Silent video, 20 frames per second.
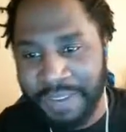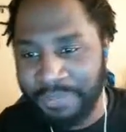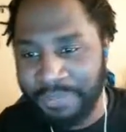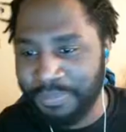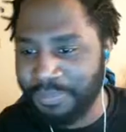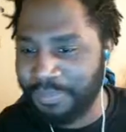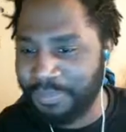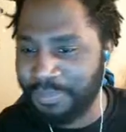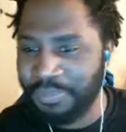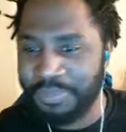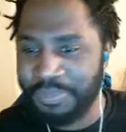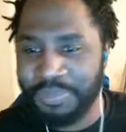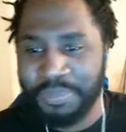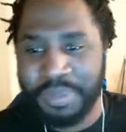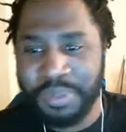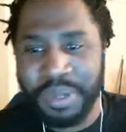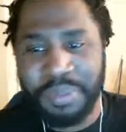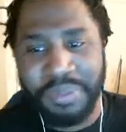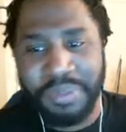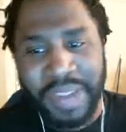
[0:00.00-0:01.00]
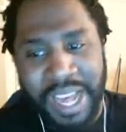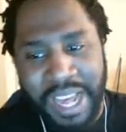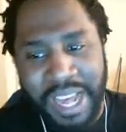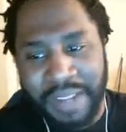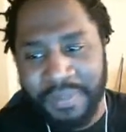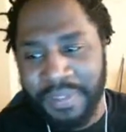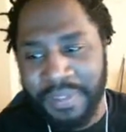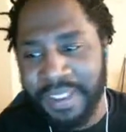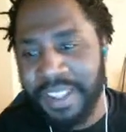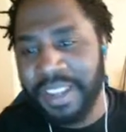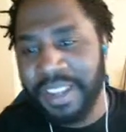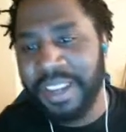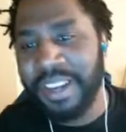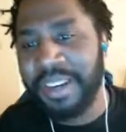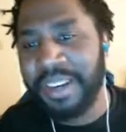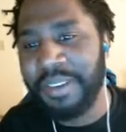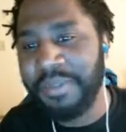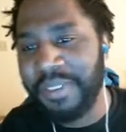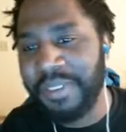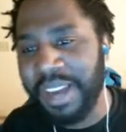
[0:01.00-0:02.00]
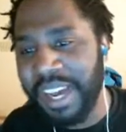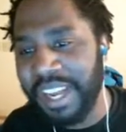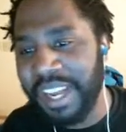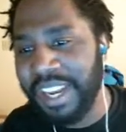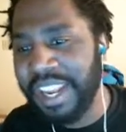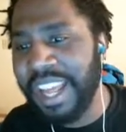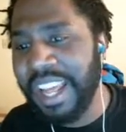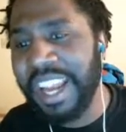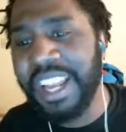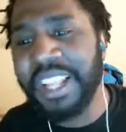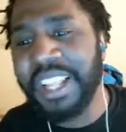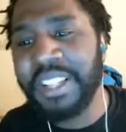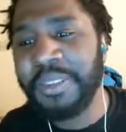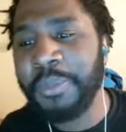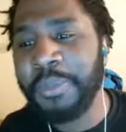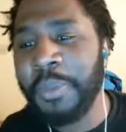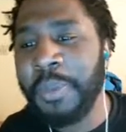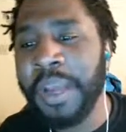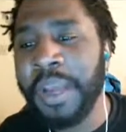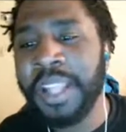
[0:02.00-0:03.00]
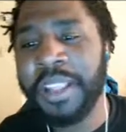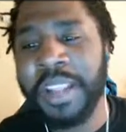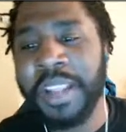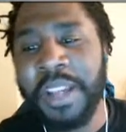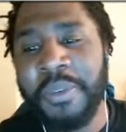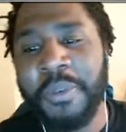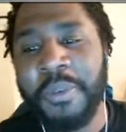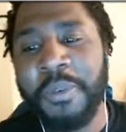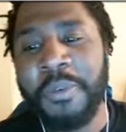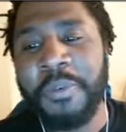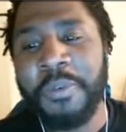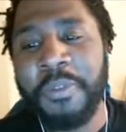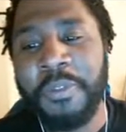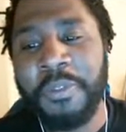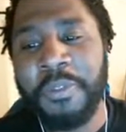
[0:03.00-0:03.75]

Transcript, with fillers: it, but I'm not. I'm not. Not only when we get to level